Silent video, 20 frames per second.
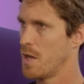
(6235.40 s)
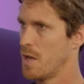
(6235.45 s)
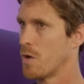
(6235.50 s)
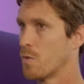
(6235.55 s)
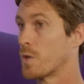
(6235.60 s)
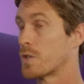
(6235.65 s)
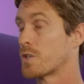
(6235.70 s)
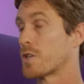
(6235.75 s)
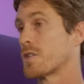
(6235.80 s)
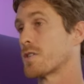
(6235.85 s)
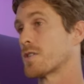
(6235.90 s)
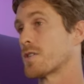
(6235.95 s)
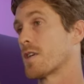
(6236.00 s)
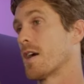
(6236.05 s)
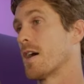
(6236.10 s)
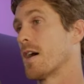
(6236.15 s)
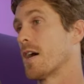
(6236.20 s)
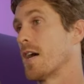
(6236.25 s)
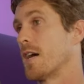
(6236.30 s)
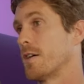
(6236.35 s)
Which is
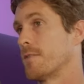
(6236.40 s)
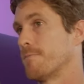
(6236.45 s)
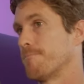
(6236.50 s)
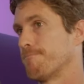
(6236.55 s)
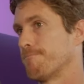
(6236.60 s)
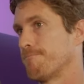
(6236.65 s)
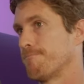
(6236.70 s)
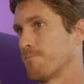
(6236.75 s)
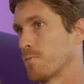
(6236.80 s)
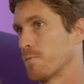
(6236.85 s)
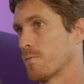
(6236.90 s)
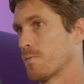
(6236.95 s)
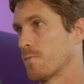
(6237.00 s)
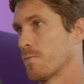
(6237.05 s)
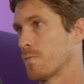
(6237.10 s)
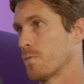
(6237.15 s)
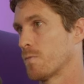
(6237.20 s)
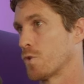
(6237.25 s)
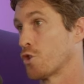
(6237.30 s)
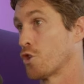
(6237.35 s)

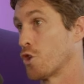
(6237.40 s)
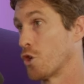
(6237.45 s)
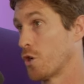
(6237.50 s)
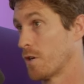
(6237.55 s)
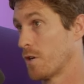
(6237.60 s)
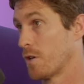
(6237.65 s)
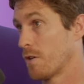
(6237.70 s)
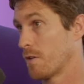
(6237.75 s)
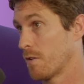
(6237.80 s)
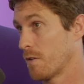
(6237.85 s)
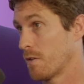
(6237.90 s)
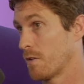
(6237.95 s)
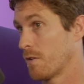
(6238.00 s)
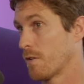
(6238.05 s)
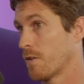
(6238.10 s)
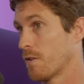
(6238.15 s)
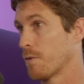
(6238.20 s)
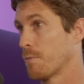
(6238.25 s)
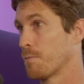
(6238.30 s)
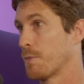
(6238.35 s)
good,
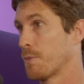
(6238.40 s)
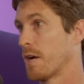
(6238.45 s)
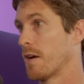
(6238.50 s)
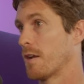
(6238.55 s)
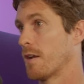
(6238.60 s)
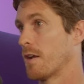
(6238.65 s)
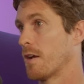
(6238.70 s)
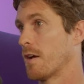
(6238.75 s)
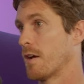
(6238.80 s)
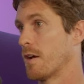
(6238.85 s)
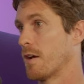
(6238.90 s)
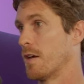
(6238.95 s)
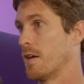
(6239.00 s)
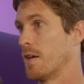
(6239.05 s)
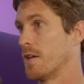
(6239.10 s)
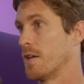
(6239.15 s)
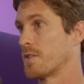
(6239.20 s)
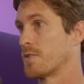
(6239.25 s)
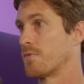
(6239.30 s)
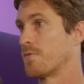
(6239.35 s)
but
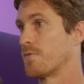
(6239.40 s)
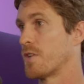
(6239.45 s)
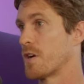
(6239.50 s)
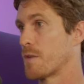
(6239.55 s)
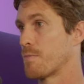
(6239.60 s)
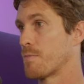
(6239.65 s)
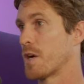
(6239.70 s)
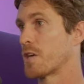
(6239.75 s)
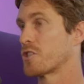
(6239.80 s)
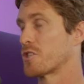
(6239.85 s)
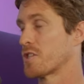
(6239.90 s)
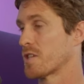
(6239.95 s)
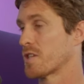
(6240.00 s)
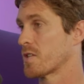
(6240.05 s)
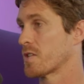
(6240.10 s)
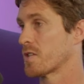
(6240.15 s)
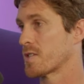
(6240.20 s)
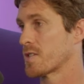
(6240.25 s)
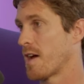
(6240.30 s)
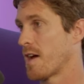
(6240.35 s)
it's very much just the
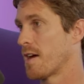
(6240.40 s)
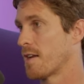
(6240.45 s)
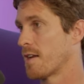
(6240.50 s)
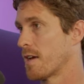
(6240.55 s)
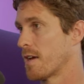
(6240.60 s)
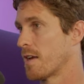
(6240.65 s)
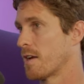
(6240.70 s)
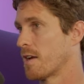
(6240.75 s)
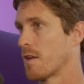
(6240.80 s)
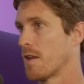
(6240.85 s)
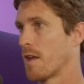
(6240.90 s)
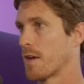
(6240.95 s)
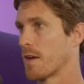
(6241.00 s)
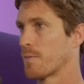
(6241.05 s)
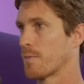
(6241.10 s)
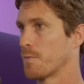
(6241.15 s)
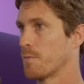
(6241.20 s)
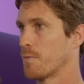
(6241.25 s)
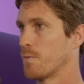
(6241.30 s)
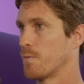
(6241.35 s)
start. And like,
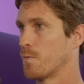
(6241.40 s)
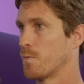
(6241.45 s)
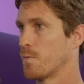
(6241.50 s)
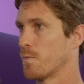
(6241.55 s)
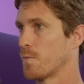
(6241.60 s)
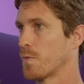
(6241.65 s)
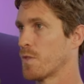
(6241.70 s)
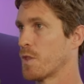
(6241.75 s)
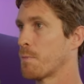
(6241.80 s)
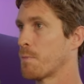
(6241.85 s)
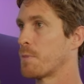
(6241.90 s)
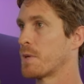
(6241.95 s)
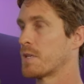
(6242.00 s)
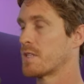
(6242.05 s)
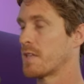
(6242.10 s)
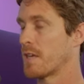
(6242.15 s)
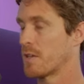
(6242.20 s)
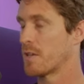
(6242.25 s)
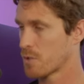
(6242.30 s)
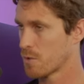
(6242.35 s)
the
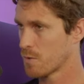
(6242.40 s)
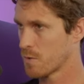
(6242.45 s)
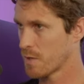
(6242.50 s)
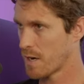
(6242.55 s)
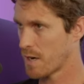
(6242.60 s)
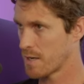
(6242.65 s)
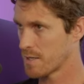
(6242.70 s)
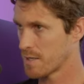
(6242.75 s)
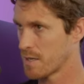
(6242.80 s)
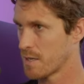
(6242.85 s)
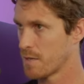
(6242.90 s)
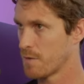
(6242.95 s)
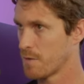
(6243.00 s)
potential that I see